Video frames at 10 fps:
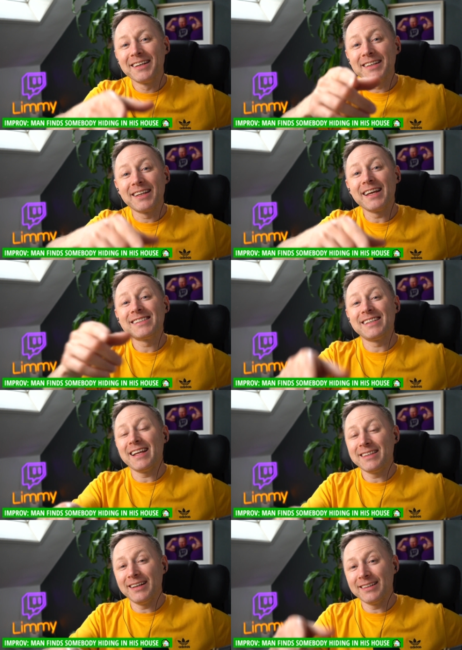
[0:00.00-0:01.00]
Craig
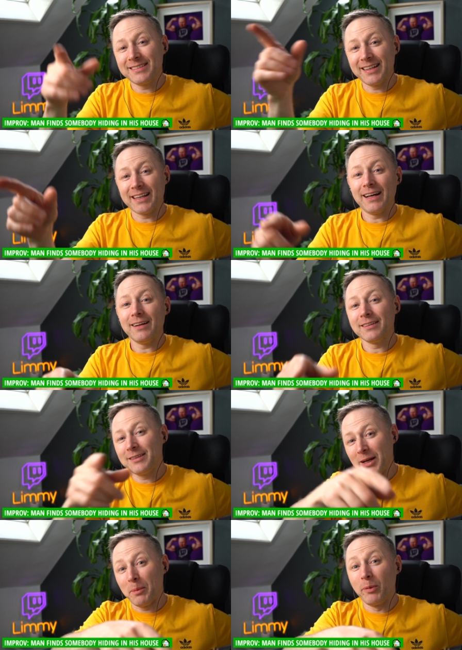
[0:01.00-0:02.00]
said that to the guard
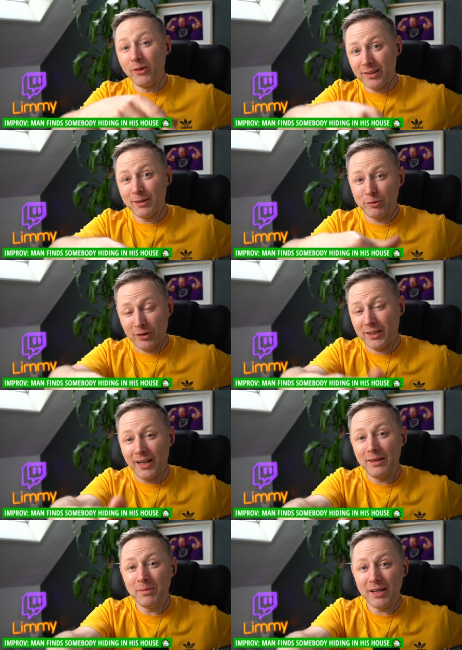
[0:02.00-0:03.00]
about the fucking
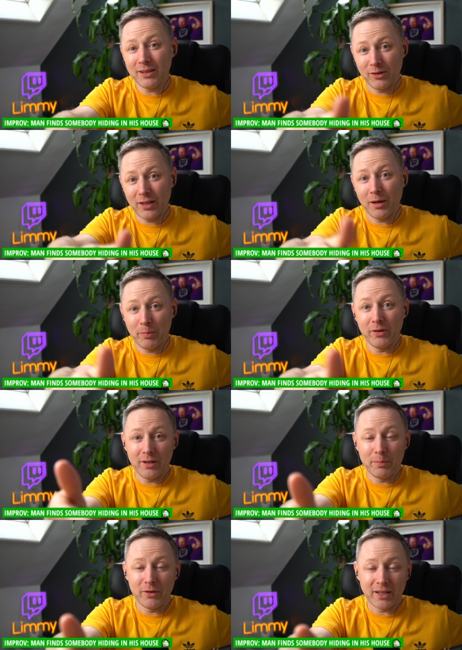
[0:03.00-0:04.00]
inmate, you know, the, about,
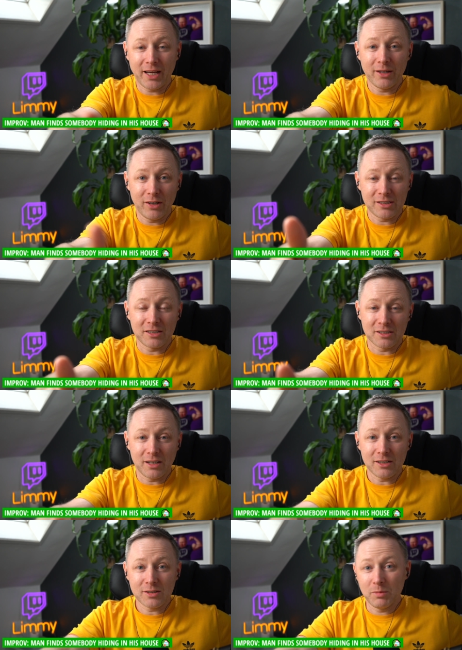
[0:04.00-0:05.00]
about the guy who actually
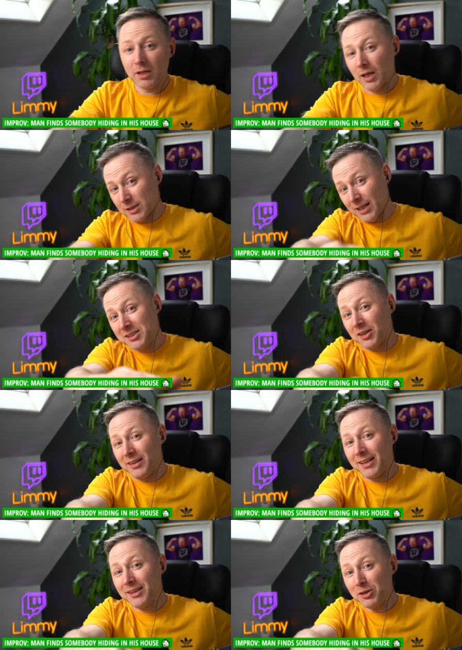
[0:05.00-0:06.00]
slashed him. Is there this cunt
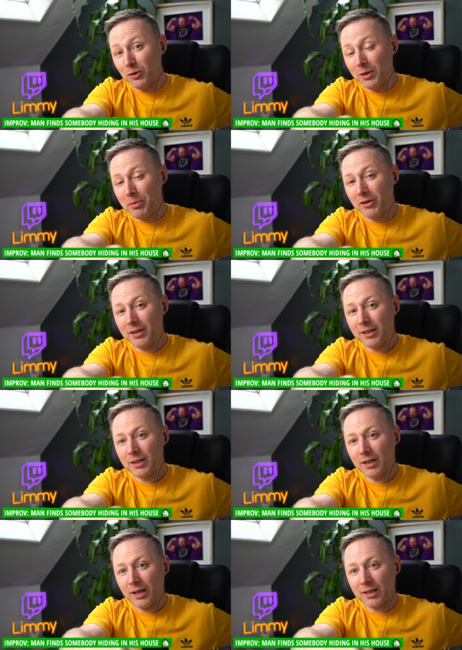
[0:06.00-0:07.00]
here you're on about?
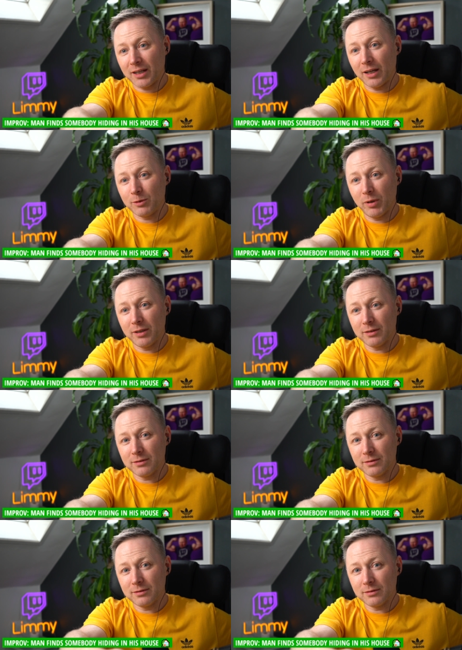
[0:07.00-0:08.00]
And the guard went,
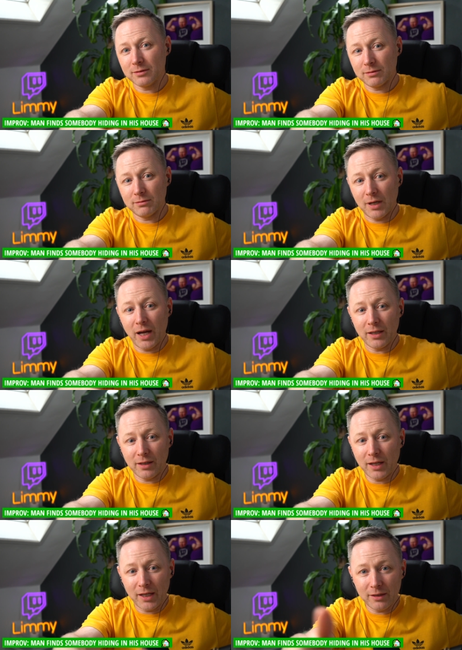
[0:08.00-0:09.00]
aye, the
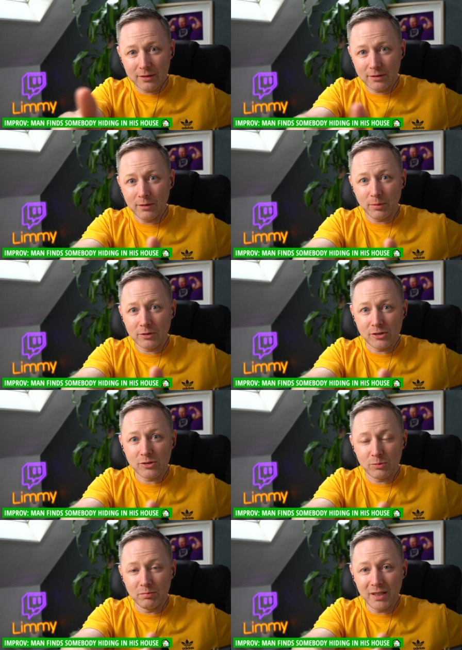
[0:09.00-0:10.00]
guy you were
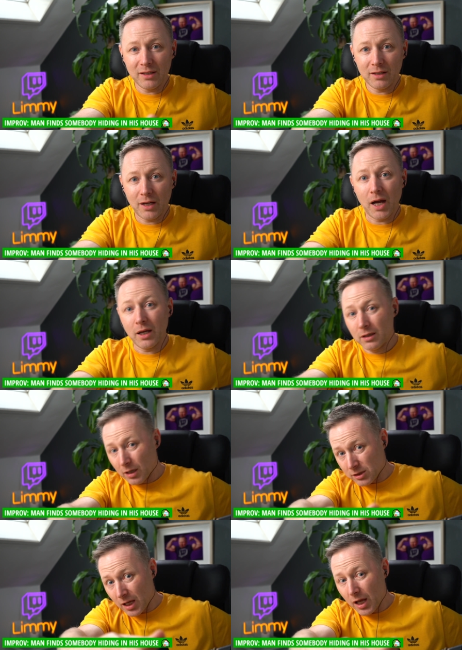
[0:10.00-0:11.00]
just meeting. Aye,
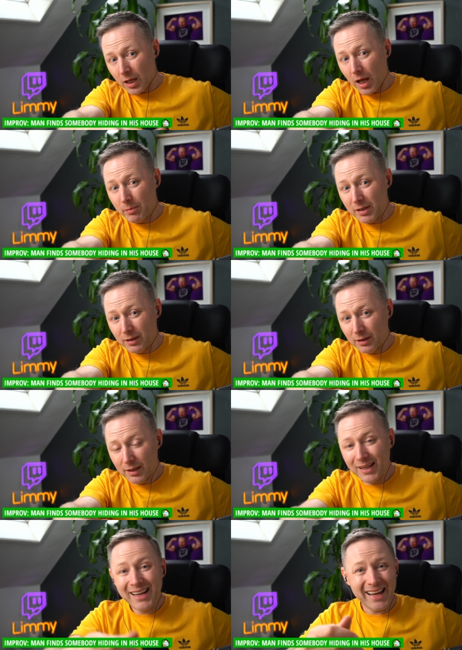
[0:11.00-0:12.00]
is that him here?
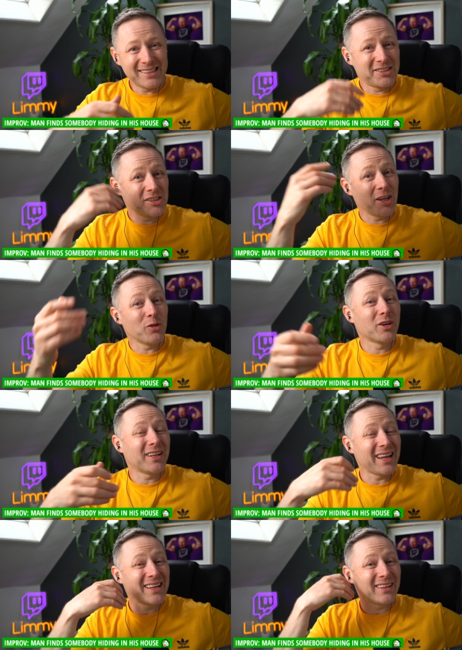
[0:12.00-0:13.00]
It's just how
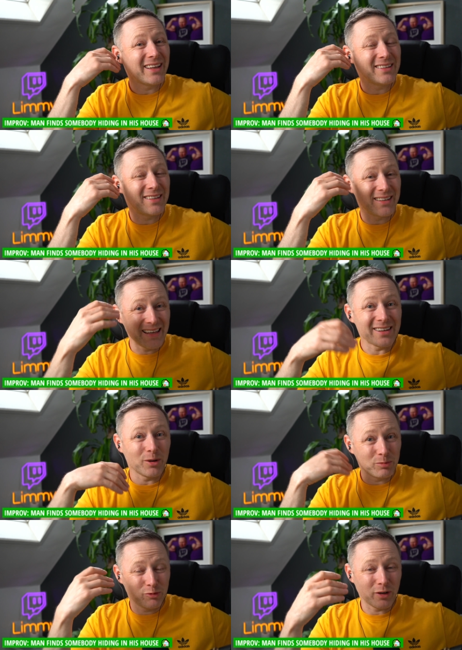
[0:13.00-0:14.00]
Craig liked to gear
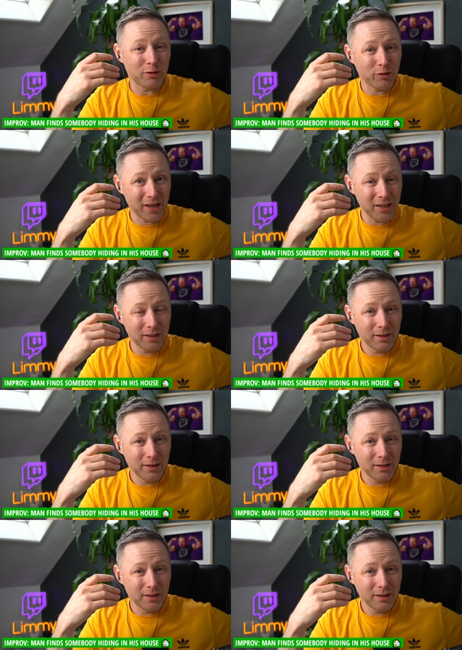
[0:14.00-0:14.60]
up for a fight.